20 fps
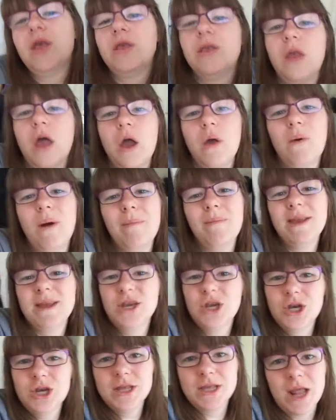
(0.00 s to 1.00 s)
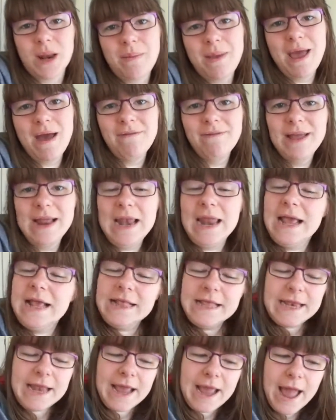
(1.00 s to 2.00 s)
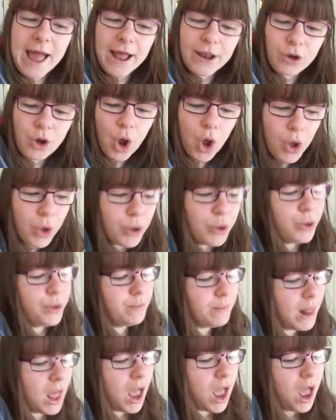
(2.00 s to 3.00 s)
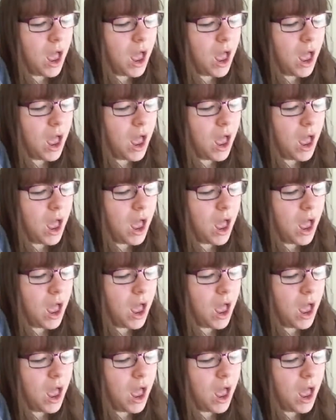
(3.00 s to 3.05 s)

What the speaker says: So I'm literally just going to be having a lazy day at home.